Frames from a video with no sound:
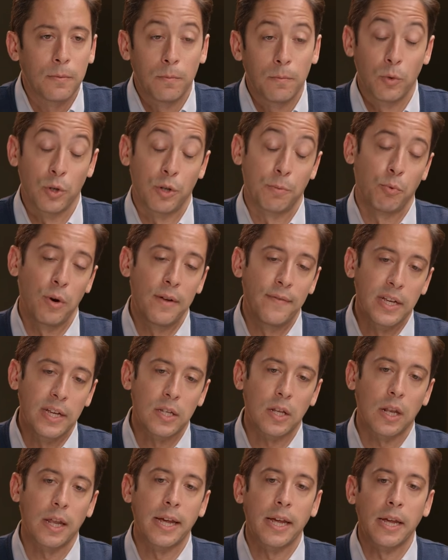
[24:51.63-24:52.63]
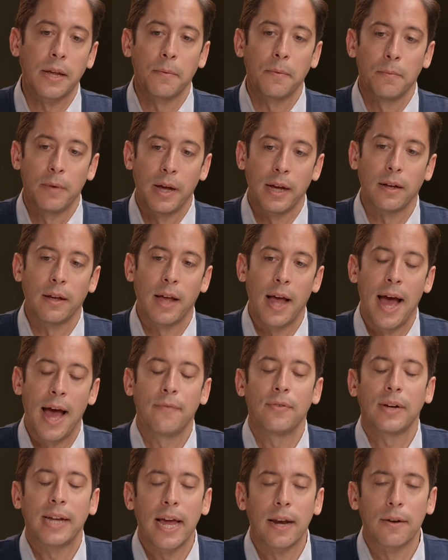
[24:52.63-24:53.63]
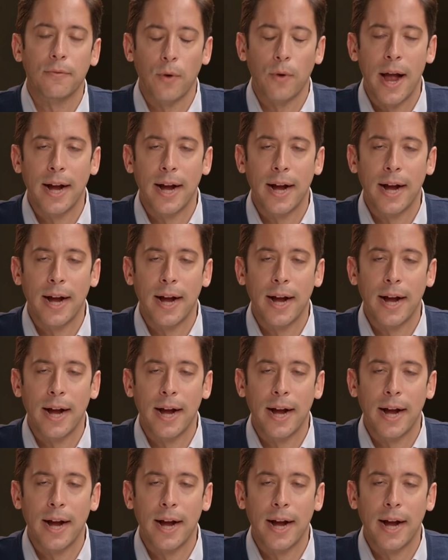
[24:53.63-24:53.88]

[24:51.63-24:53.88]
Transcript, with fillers: which previously advocated for